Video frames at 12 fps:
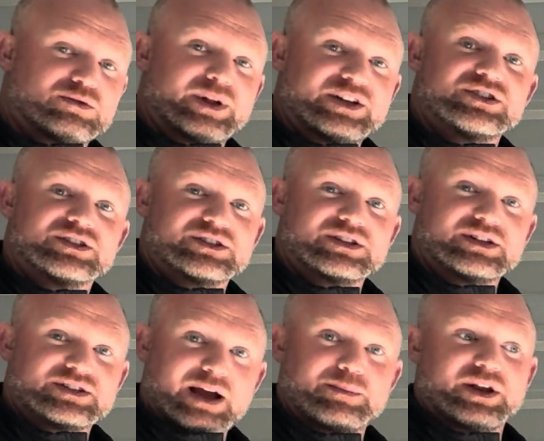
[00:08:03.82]
ablation
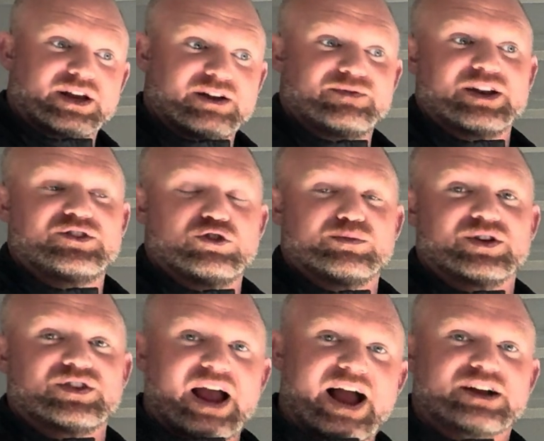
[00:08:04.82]
is happening, if that tumor
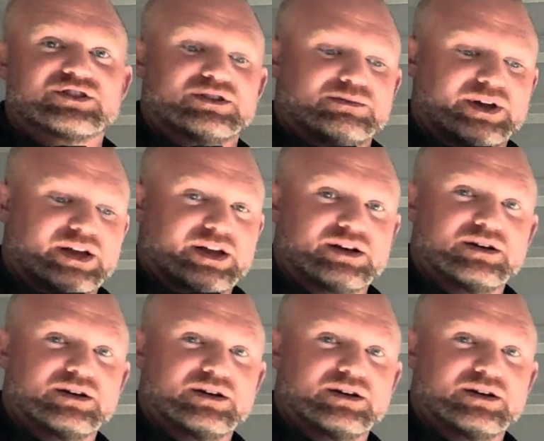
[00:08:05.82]
is actually being